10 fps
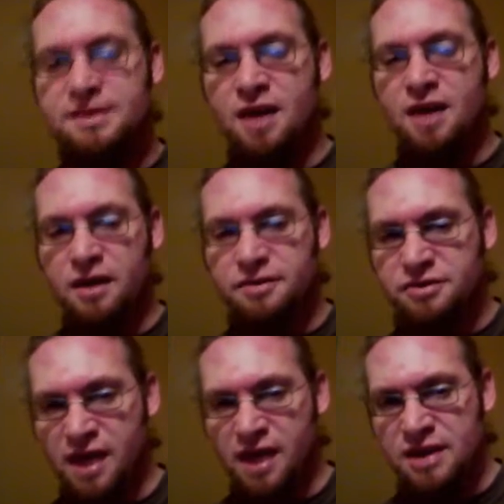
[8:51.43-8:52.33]
Doctor
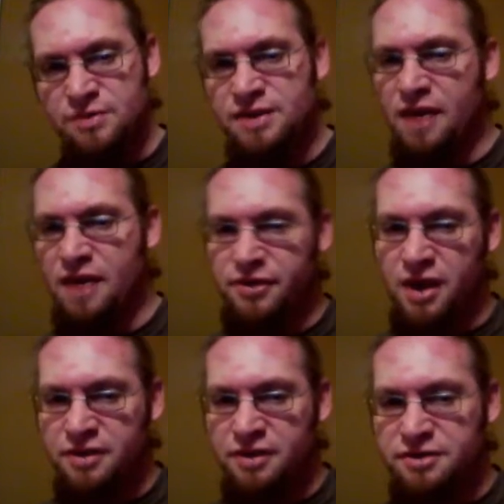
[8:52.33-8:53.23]
Strange was not the
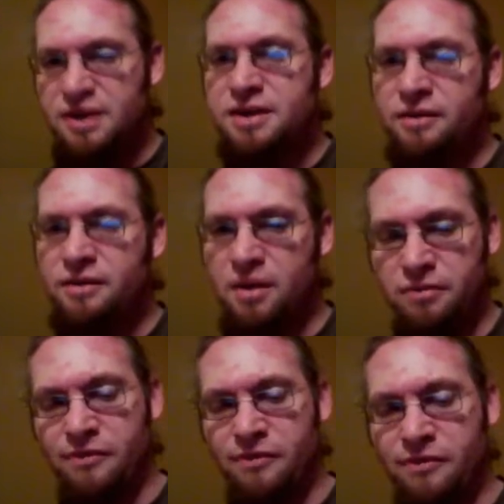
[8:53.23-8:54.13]
Doctor Strange I'd read
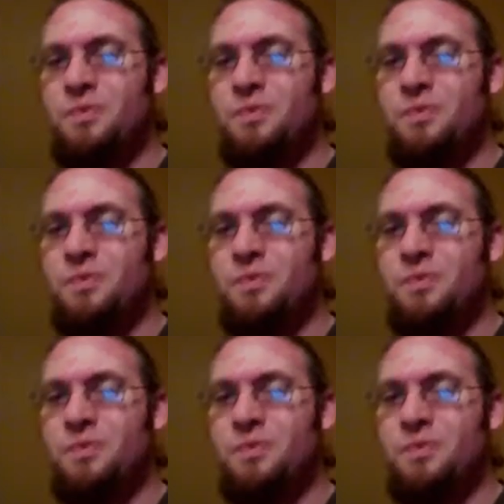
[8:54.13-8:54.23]
before.